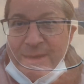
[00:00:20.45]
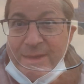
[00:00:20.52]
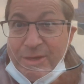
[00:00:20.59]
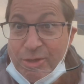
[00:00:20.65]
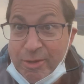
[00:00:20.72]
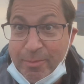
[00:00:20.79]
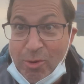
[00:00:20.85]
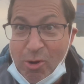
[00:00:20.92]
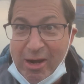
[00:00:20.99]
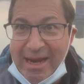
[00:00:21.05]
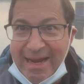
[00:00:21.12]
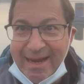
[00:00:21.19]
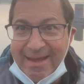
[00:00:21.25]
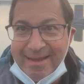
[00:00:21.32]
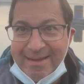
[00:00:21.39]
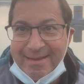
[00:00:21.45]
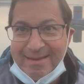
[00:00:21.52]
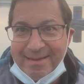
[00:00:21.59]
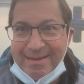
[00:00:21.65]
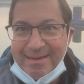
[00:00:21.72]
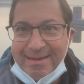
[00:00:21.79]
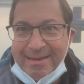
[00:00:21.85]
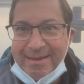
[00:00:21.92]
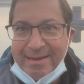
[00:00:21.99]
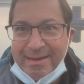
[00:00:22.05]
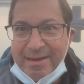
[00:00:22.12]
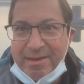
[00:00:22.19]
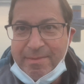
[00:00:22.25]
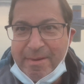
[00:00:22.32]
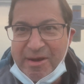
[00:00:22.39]
Good morning.
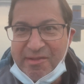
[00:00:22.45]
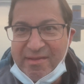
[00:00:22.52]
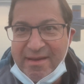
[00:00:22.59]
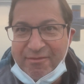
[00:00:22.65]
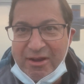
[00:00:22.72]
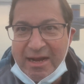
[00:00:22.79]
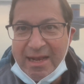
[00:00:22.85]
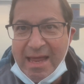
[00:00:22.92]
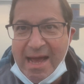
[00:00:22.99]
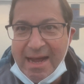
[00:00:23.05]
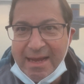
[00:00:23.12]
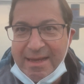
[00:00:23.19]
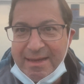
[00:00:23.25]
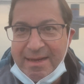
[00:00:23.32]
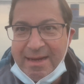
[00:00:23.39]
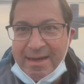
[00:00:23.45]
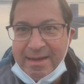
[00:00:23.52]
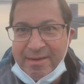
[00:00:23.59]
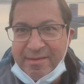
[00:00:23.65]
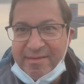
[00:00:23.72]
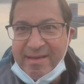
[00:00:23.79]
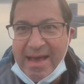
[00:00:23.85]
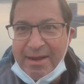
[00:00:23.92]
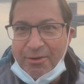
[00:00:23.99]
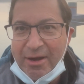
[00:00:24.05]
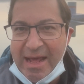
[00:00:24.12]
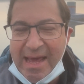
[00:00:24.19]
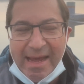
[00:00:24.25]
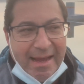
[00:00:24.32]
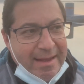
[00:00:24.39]
It's about 7 o'clock on
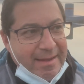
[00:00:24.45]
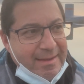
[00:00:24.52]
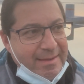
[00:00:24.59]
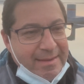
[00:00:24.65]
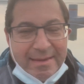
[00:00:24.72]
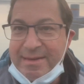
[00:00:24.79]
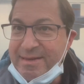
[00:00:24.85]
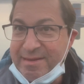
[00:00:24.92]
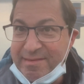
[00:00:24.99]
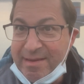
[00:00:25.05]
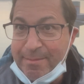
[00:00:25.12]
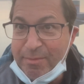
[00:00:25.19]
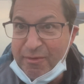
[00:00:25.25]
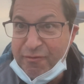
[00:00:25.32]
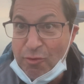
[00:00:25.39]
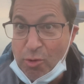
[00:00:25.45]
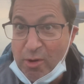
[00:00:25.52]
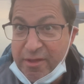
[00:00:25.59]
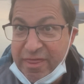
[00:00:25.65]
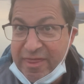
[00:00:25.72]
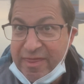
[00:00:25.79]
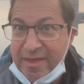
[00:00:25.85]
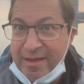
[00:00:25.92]
Saturday, December 4th,